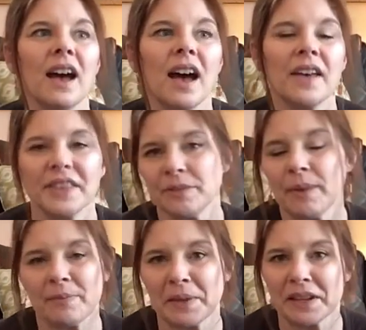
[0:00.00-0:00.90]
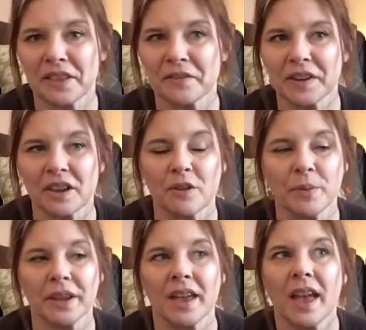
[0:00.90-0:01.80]
this might be another video,
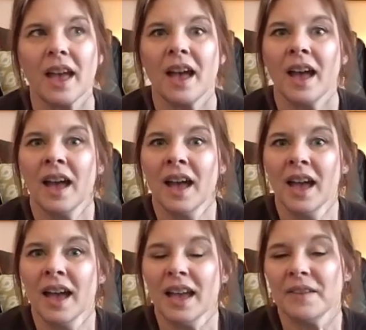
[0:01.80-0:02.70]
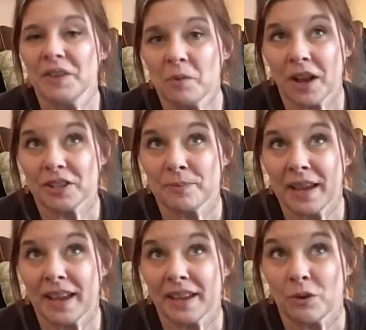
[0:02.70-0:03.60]
but if you watch
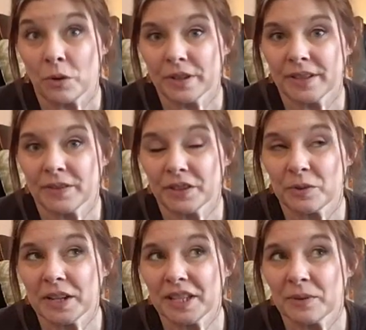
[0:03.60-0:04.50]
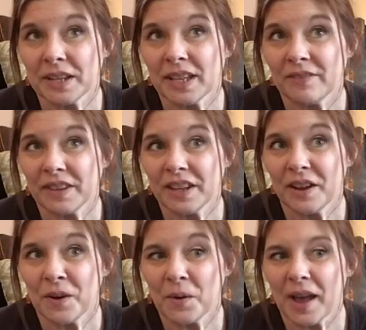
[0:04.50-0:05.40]
my goals for 2020
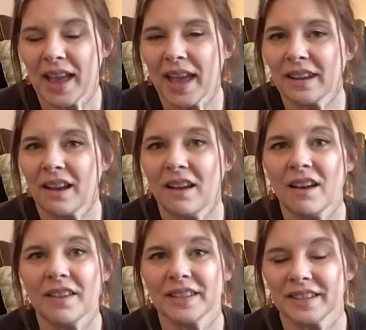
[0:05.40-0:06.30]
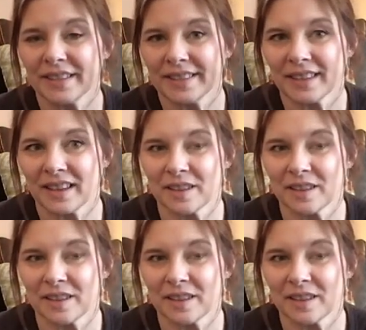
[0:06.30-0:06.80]
video, I had all these,